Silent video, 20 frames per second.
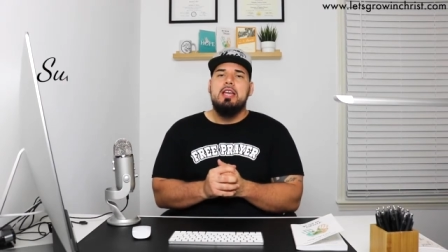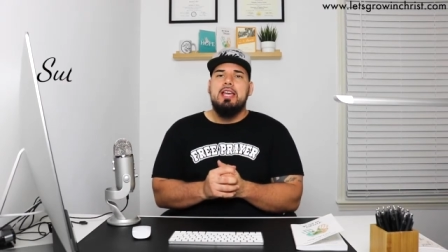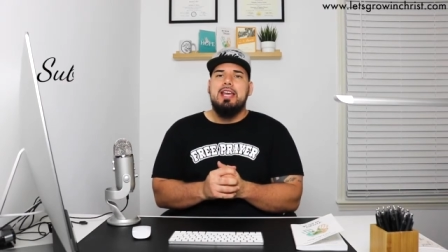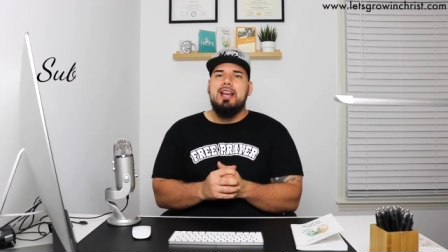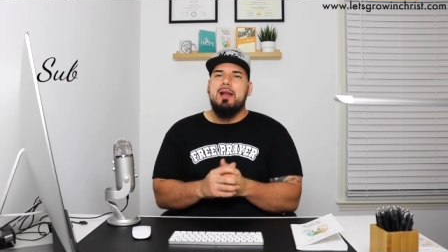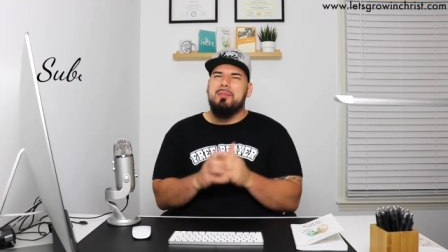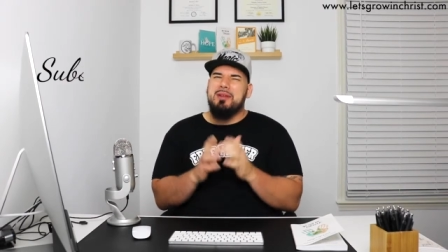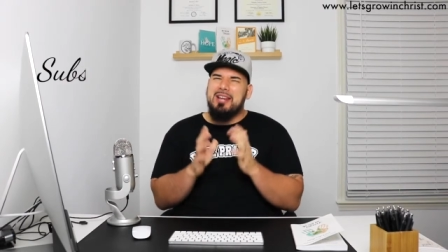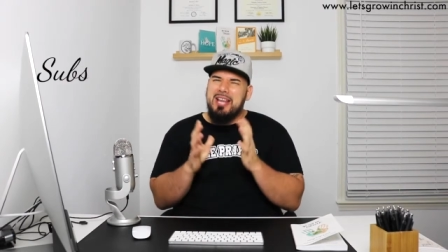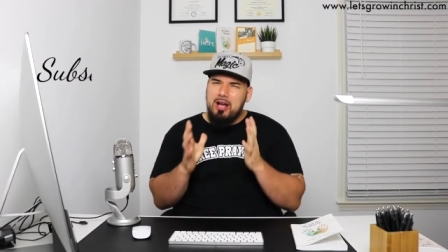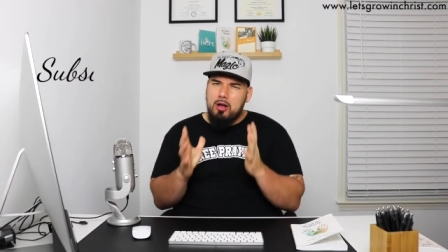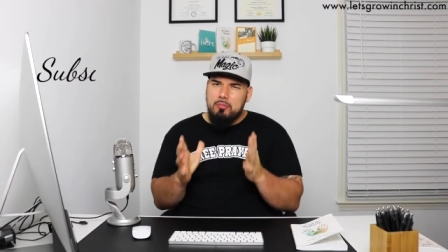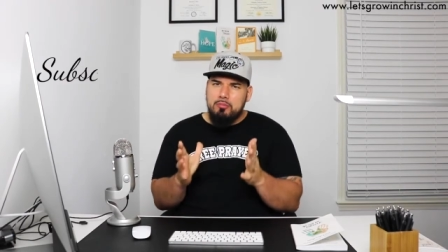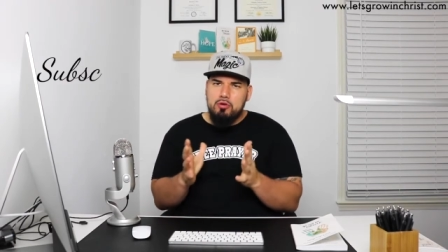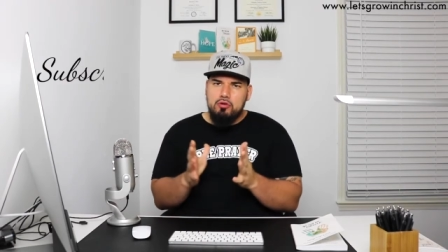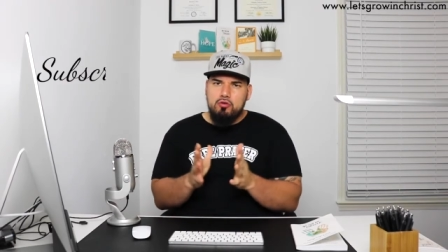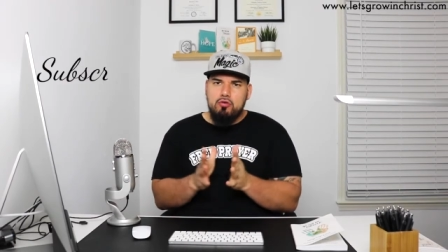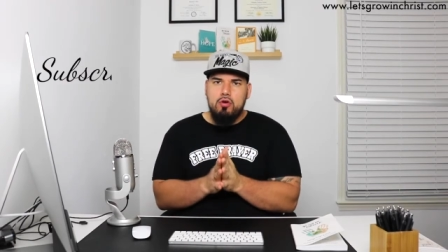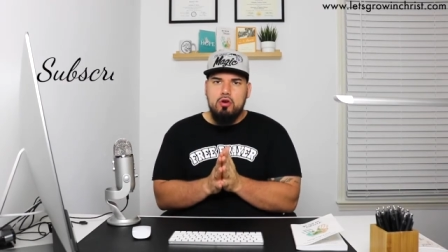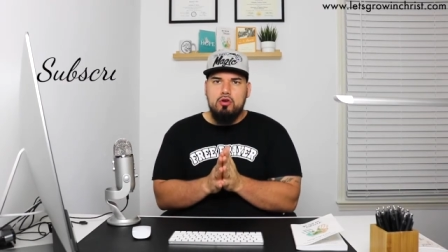and I'm going to help
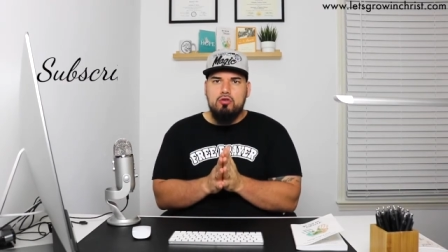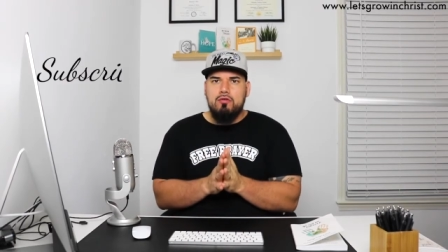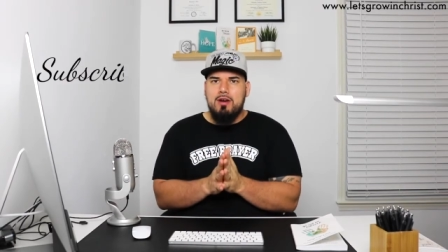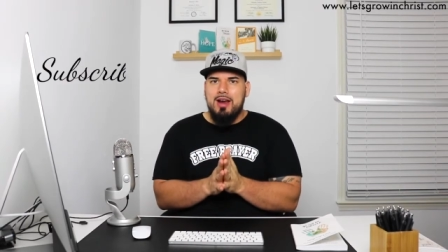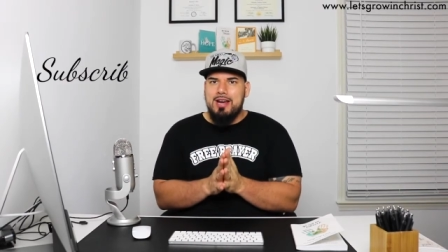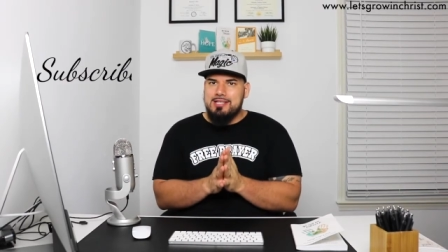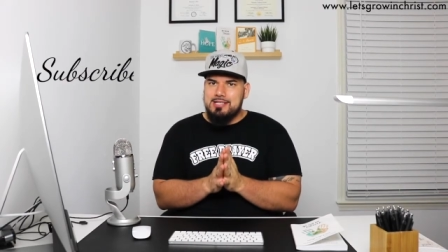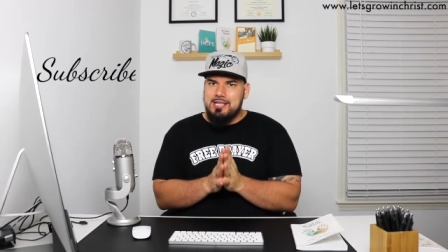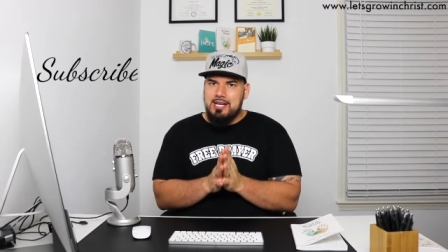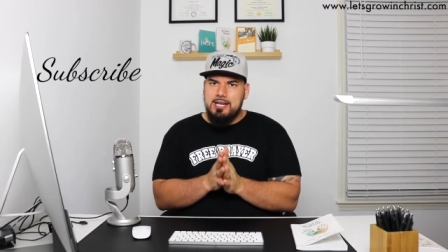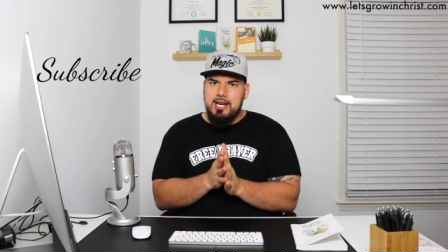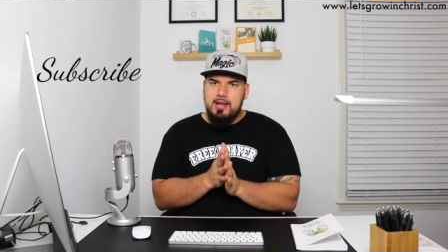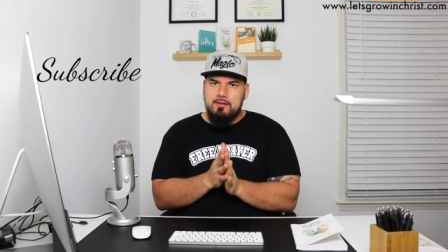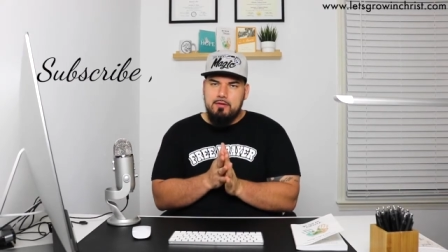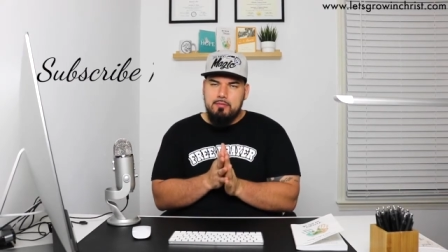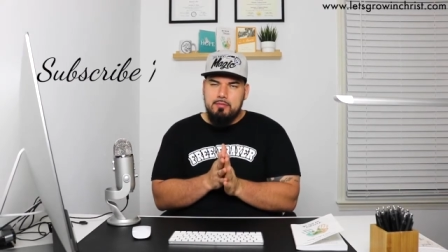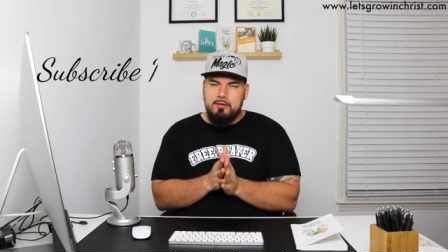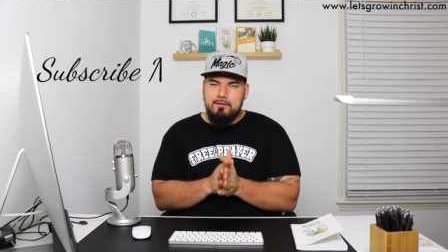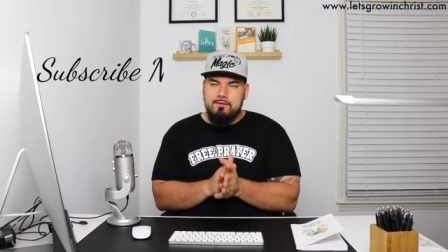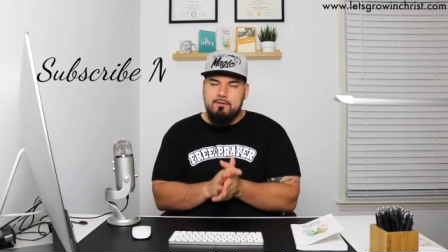you grow in Christ like
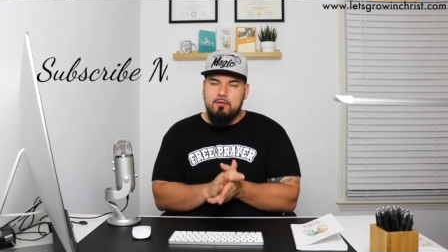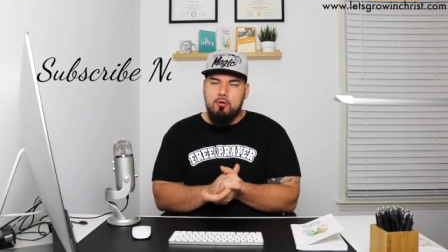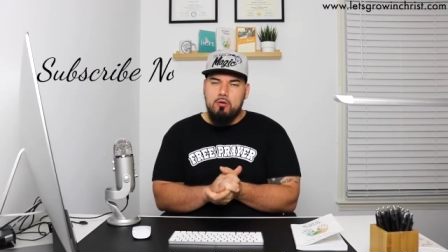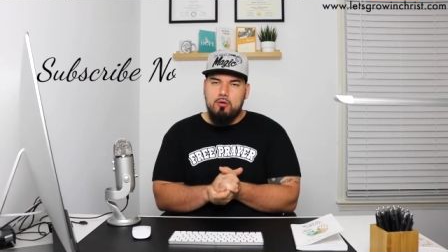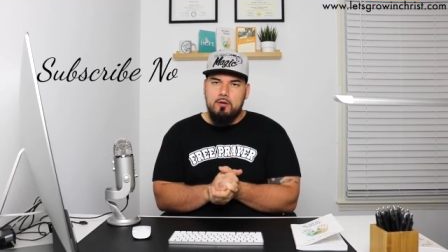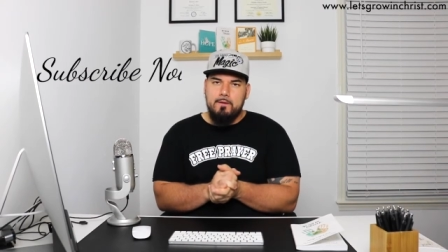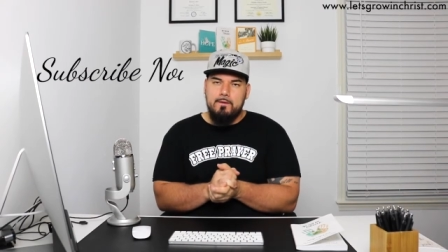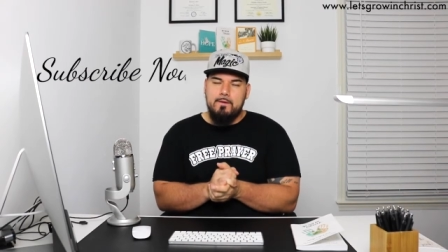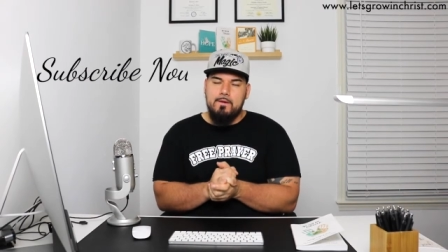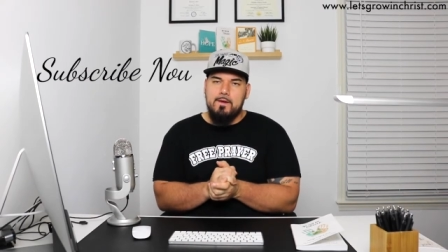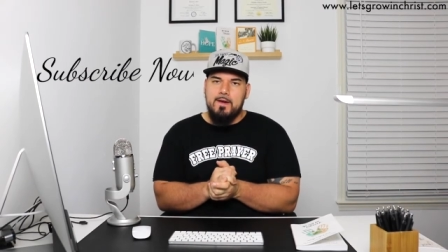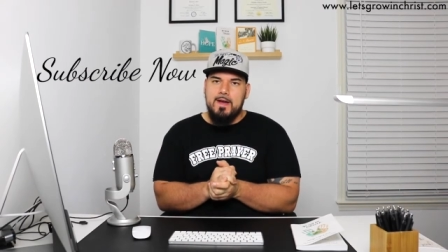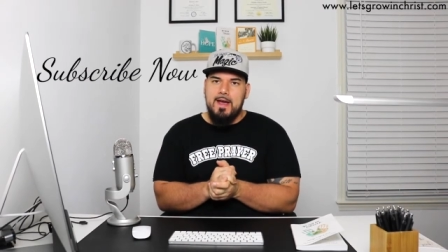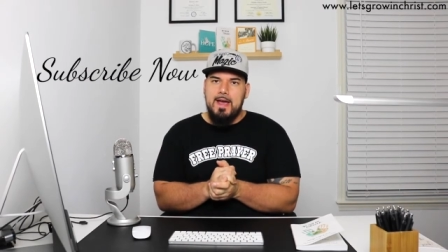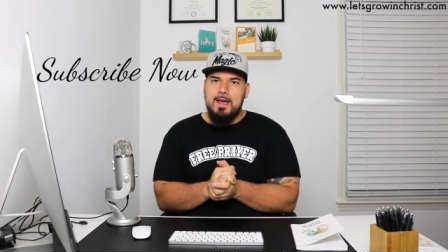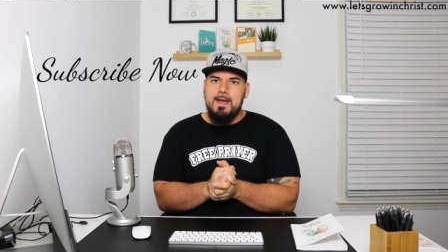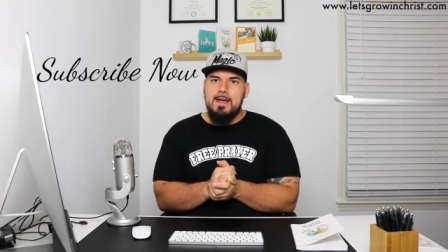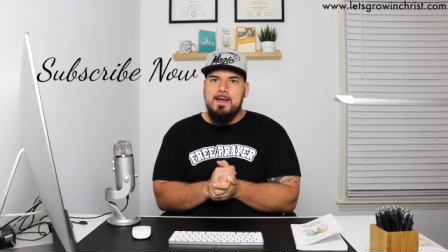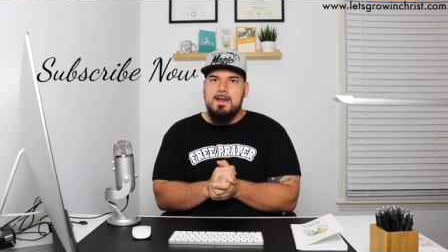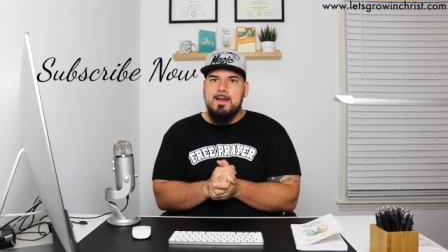never before
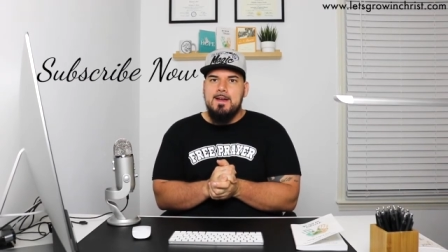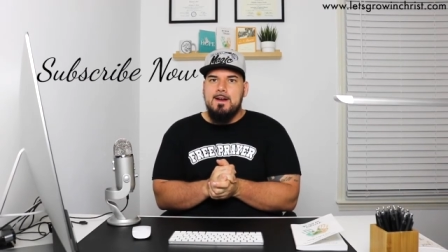okay?